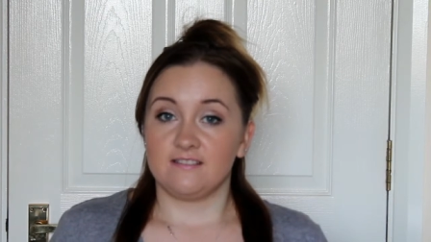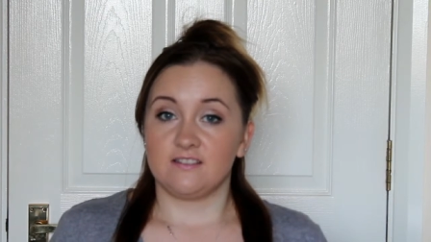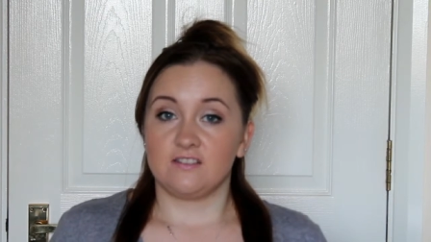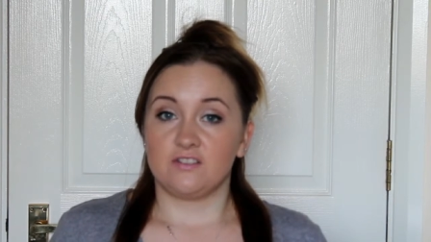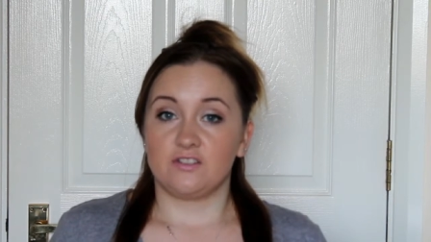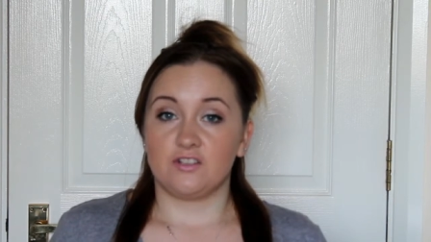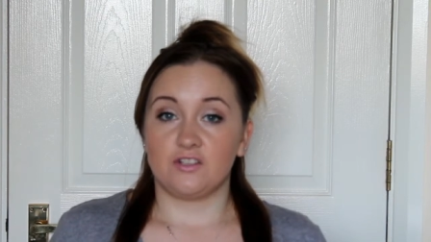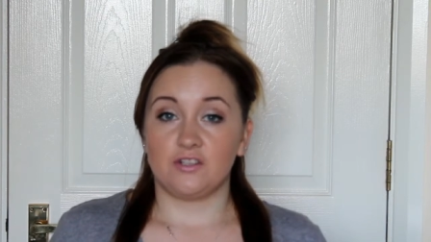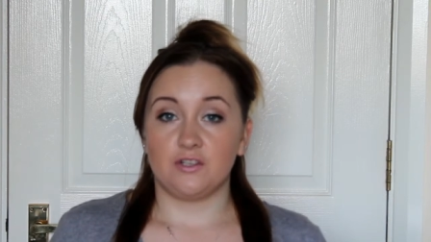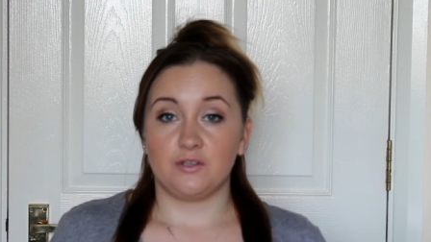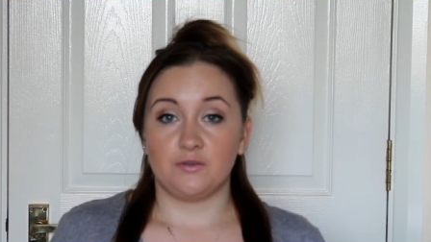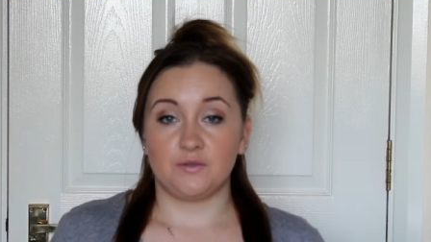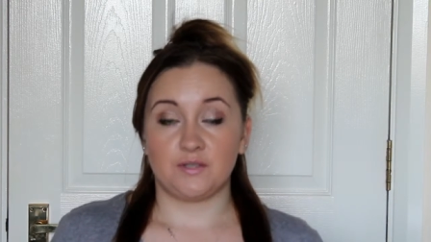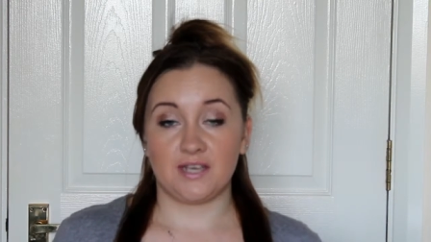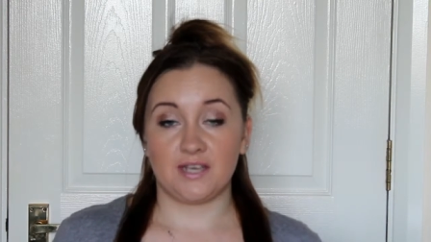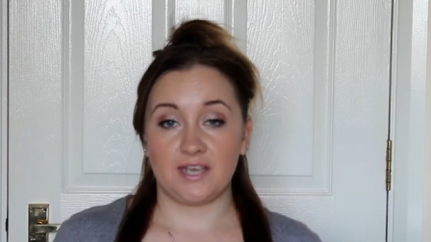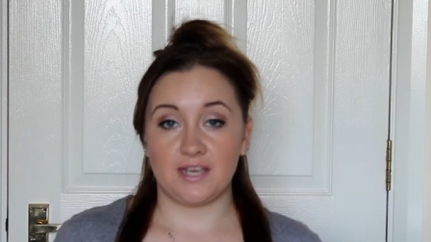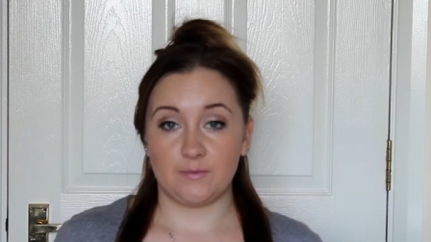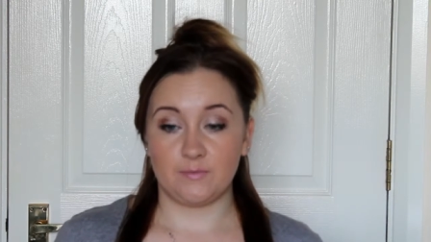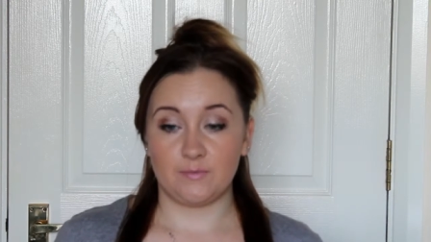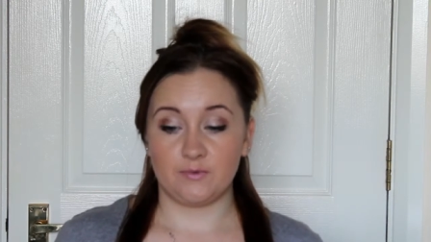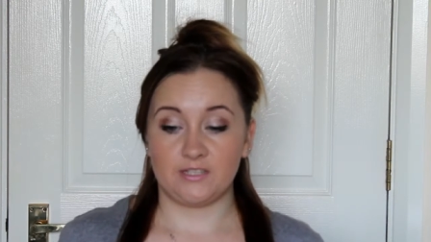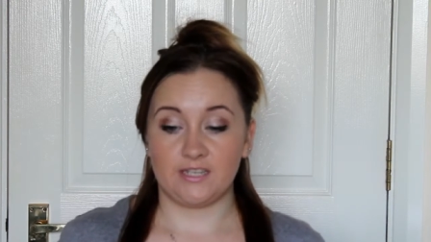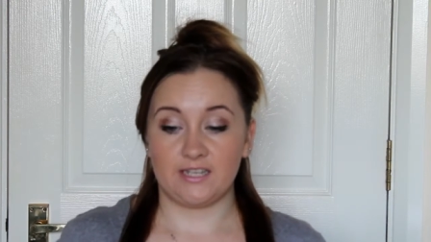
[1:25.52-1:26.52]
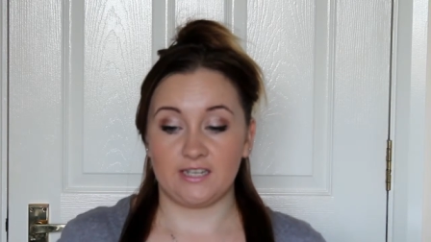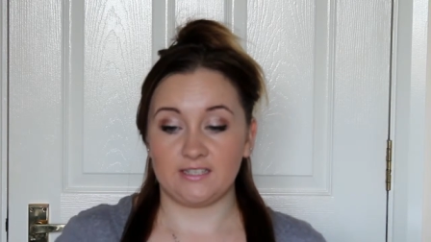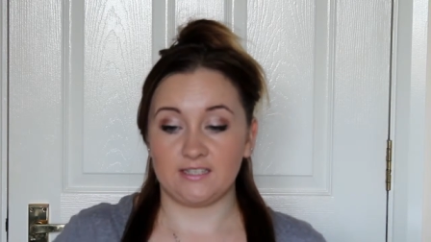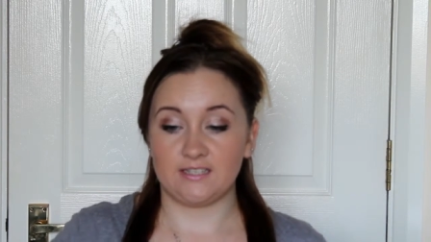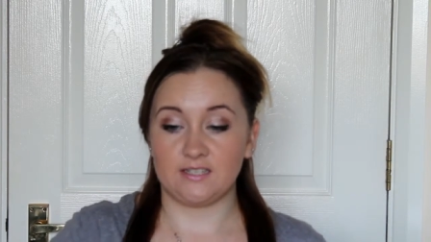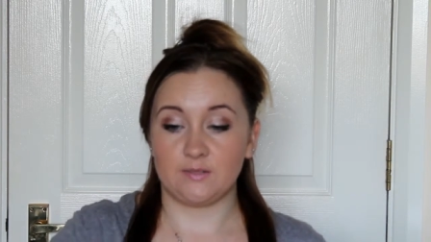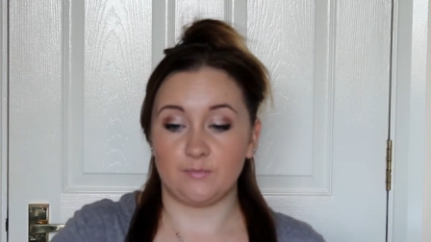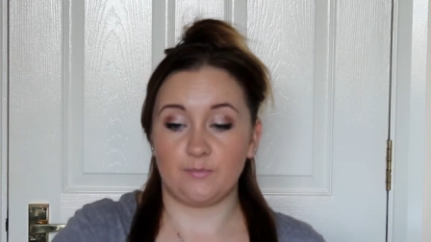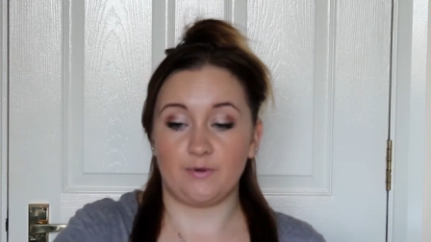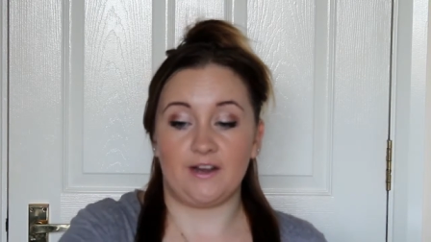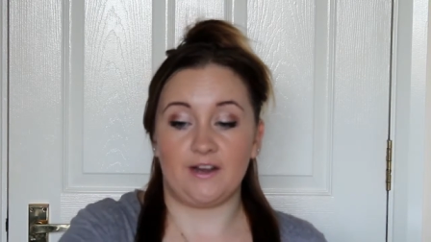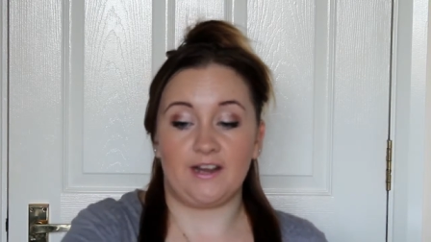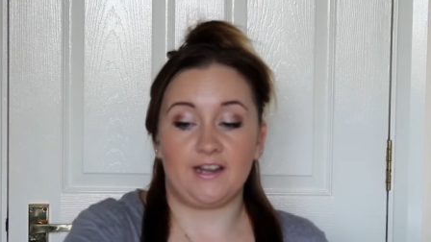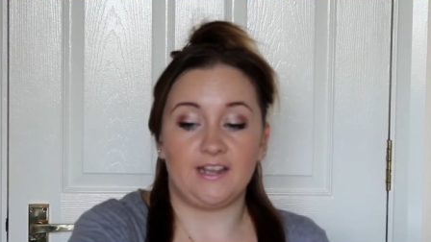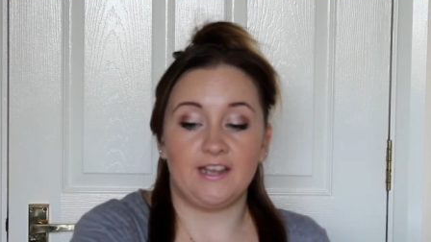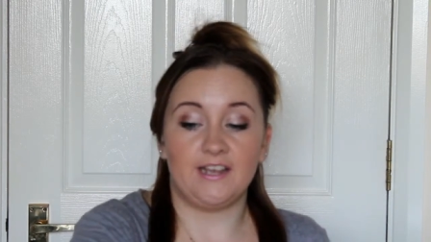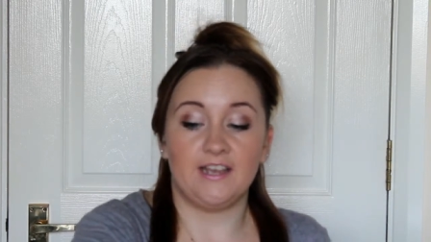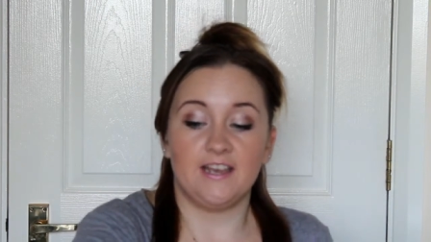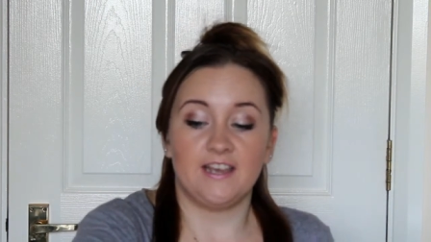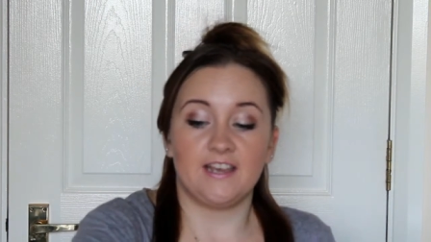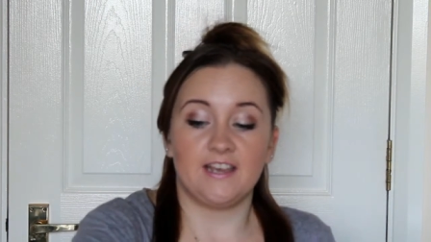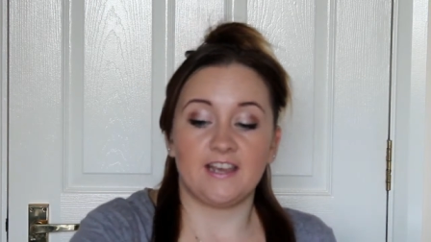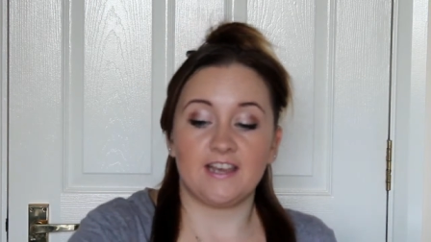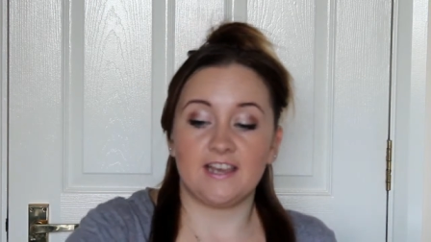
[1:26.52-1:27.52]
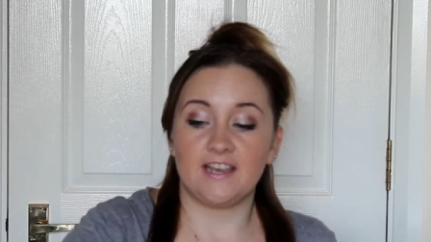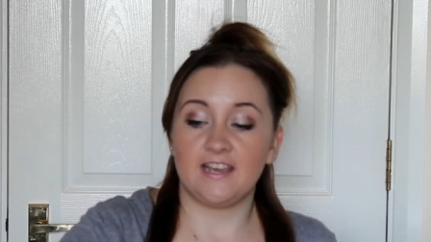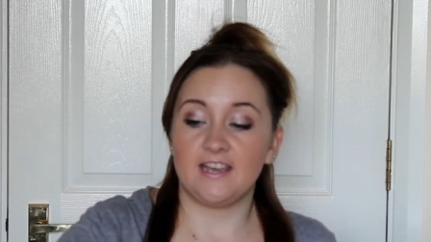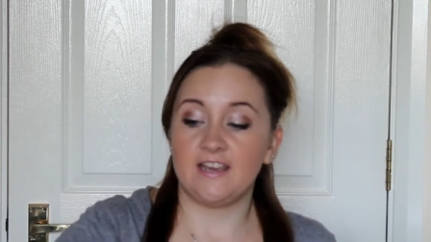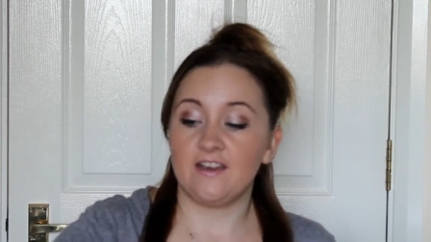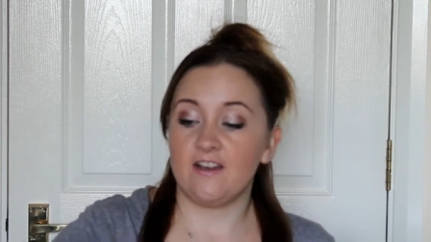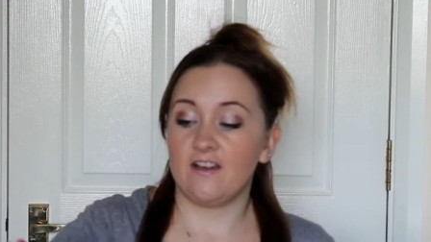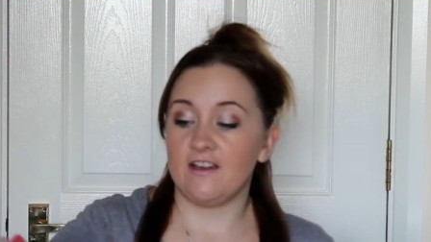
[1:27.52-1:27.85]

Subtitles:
to use a heat protector spray. Here